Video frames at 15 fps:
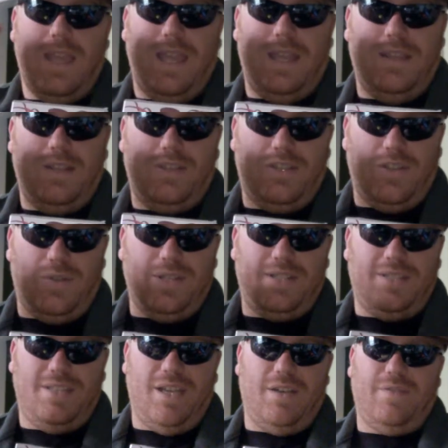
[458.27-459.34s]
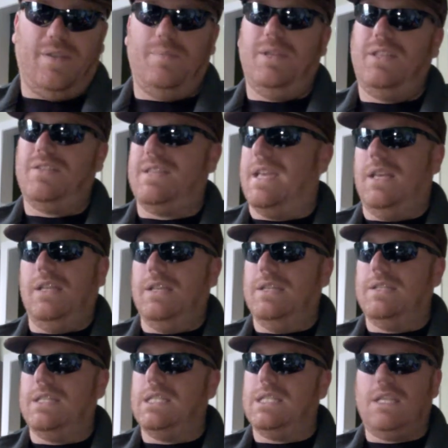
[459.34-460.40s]
And the show itself, I mean, there's
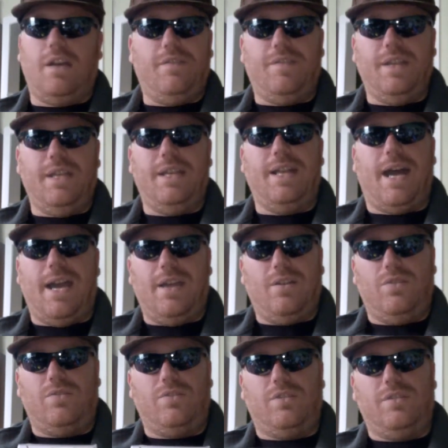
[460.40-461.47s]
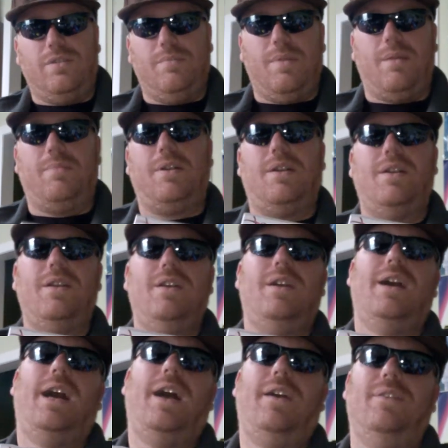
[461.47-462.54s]
aliens and stuff in it. I don't really remember.
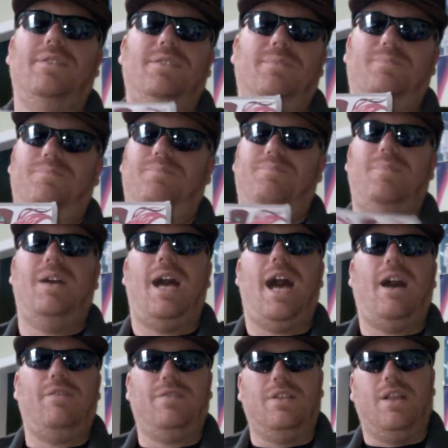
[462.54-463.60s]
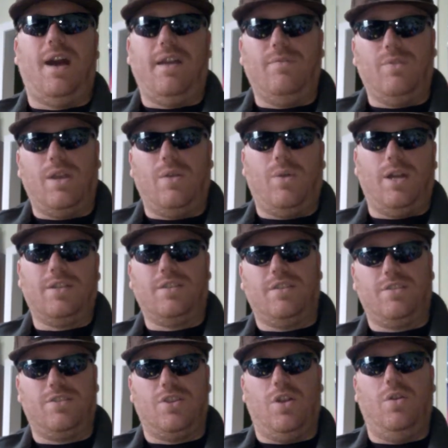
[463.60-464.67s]
I was half alive when I watched
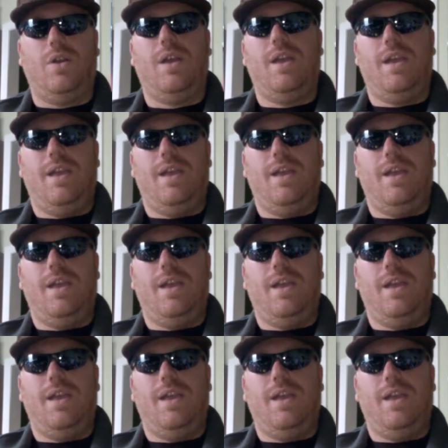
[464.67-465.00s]
this show.